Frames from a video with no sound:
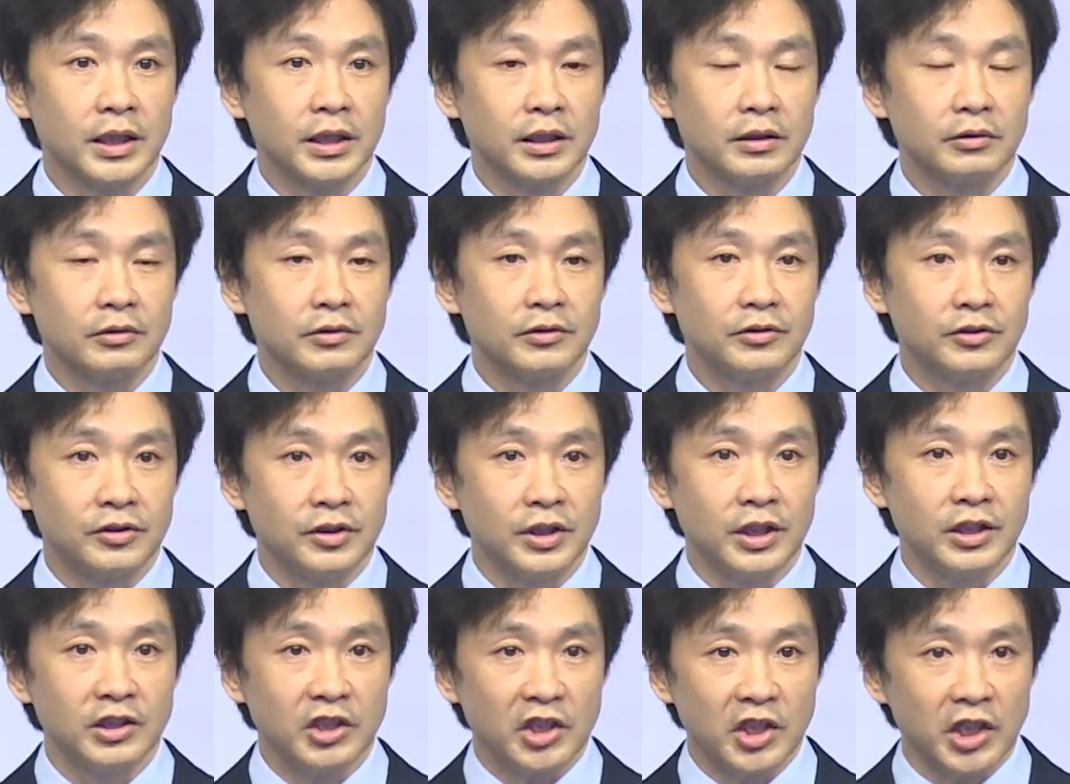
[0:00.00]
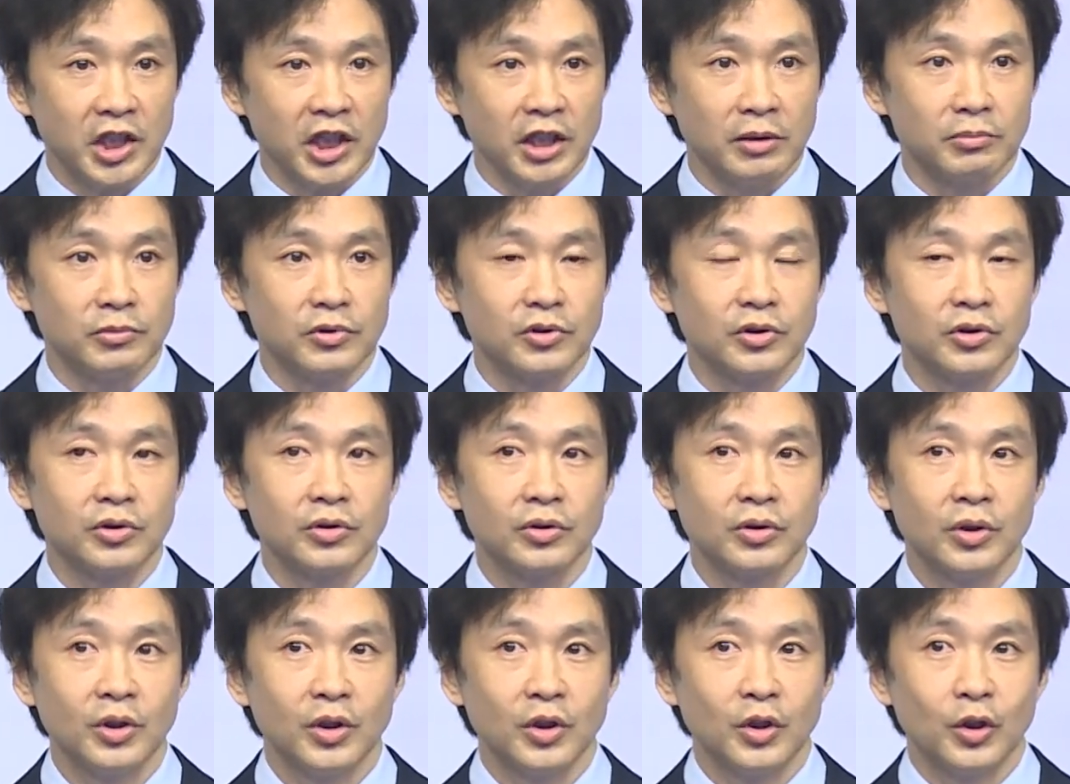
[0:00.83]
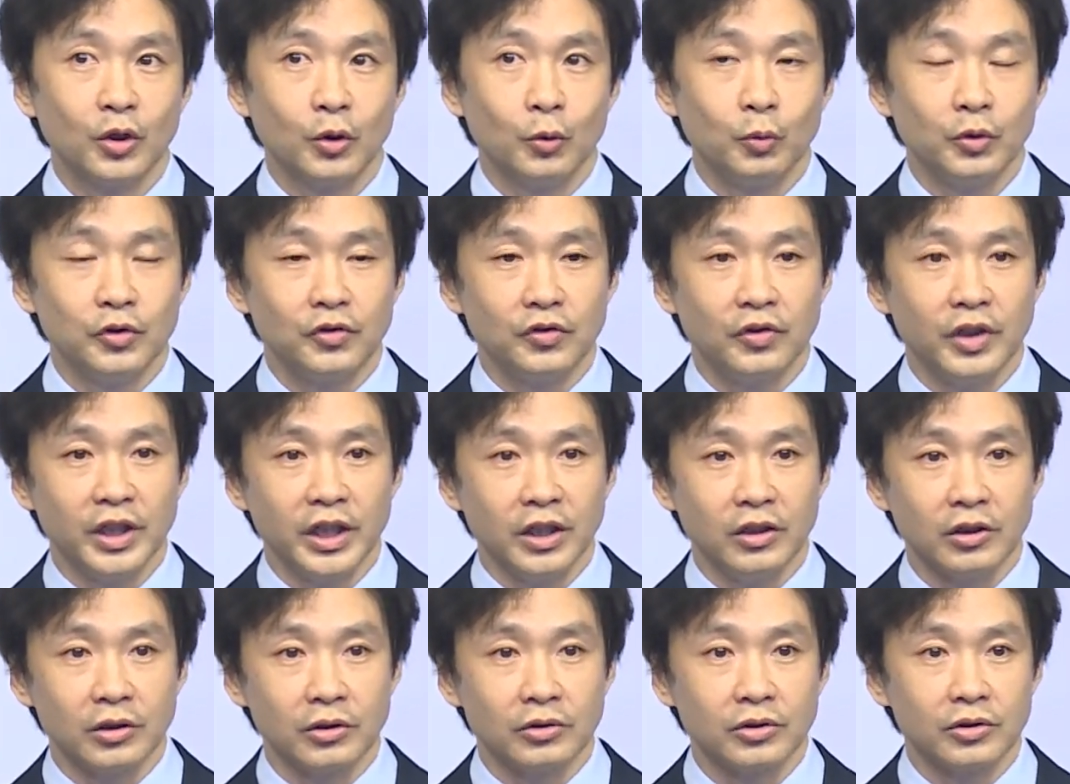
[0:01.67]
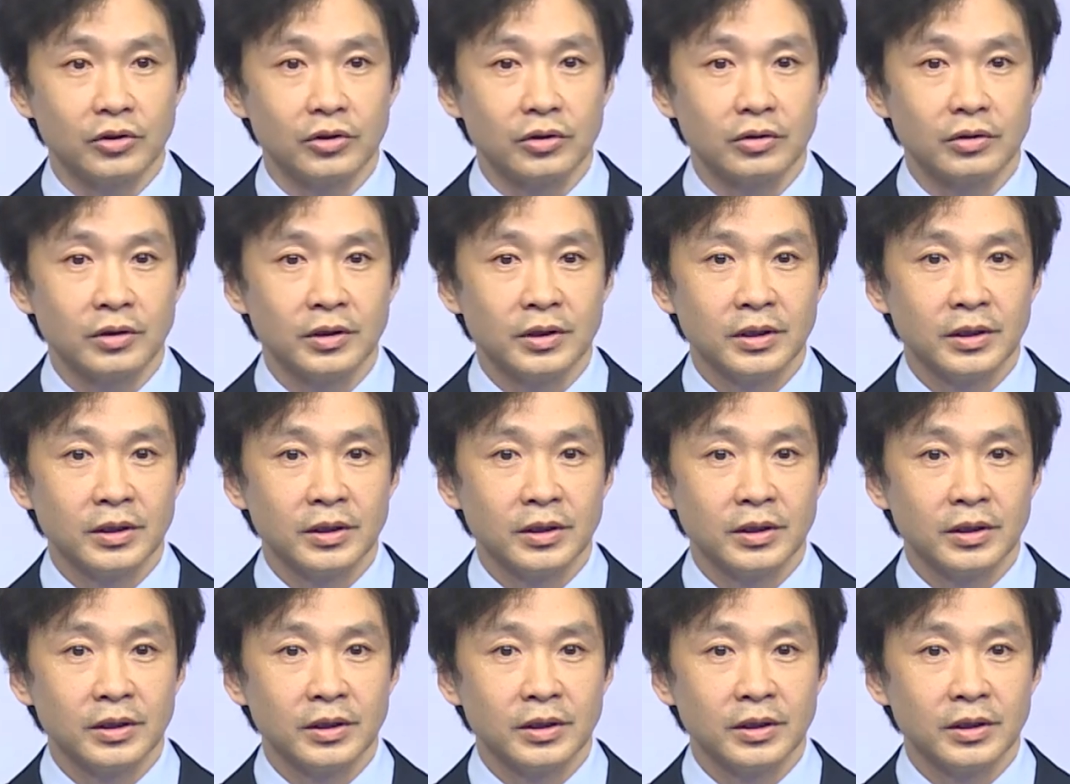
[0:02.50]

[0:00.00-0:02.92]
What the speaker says: see teams with leaders